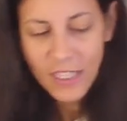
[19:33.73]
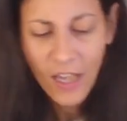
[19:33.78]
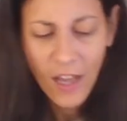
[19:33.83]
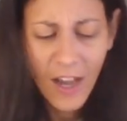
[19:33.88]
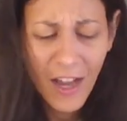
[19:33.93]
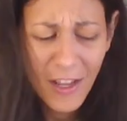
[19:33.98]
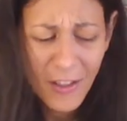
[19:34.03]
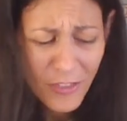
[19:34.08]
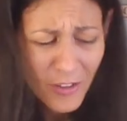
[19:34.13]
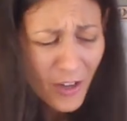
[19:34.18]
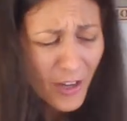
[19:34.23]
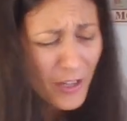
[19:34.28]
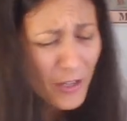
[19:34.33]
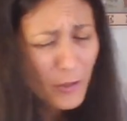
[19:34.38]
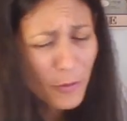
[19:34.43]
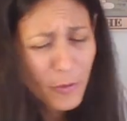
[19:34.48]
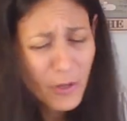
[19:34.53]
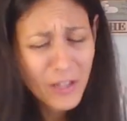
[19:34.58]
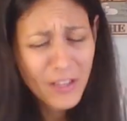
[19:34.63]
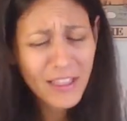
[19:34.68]
I thought
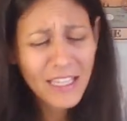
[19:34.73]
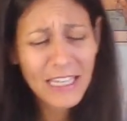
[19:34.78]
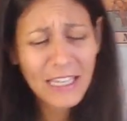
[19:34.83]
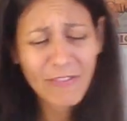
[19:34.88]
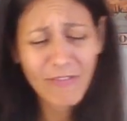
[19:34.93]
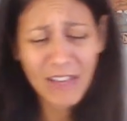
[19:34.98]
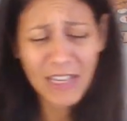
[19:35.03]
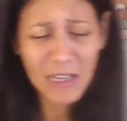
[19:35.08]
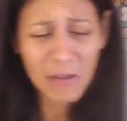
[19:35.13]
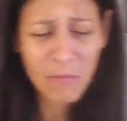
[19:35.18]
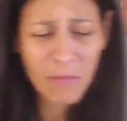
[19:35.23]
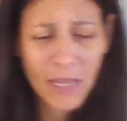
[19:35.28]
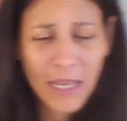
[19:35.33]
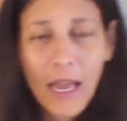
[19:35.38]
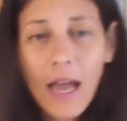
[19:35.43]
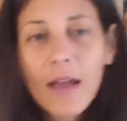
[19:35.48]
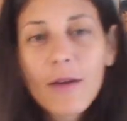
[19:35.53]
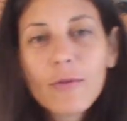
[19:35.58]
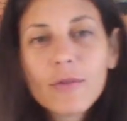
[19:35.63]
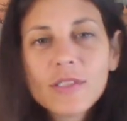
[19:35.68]
you were leaving
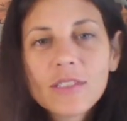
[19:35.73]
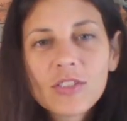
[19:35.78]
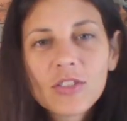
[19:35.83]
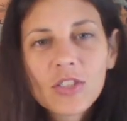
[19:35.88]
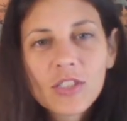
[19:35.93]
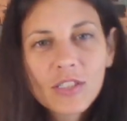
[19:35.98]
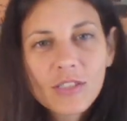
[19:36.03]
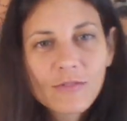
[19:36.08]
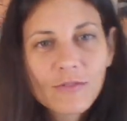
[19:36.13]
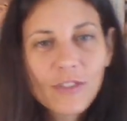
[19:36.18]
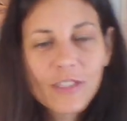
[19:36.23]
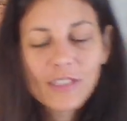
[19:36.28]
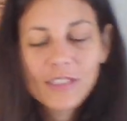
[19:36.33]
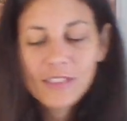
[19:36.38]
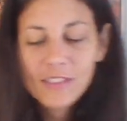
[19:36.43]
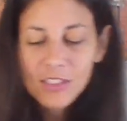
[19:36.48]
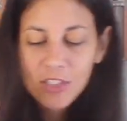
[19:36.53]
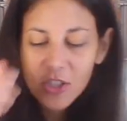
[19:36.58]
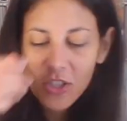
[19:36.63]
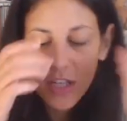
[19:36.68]
me. I was just
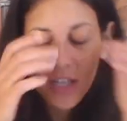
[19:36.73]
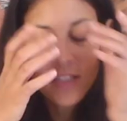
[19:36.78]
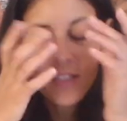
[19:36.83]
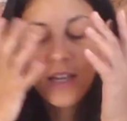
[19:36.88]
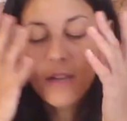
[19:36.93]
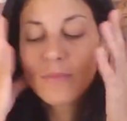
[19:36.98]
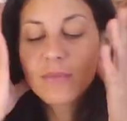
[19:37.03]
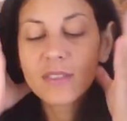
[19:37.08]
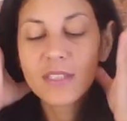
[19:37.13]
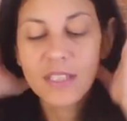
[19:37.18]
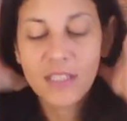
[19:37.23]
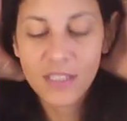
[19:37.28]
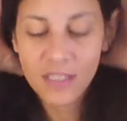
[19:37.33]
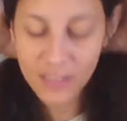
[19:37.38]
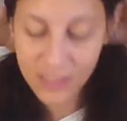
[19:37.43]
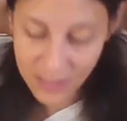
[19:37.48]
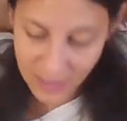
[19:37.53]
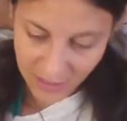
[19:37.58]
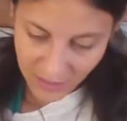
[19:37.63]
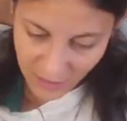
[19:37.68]
fixing the shades. I'm
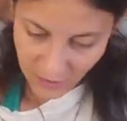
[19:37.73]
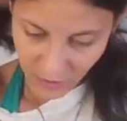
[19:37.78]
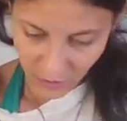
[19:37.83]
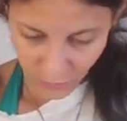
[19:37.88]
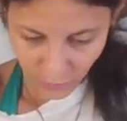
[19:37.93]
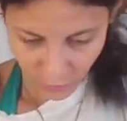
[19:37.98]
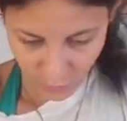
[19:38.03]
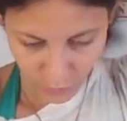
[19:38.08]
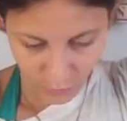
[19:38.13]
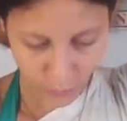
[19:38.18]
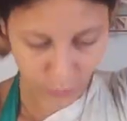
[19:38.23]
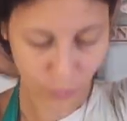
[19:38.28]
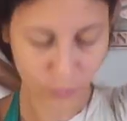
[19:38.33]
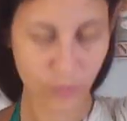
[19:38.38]
teasing you.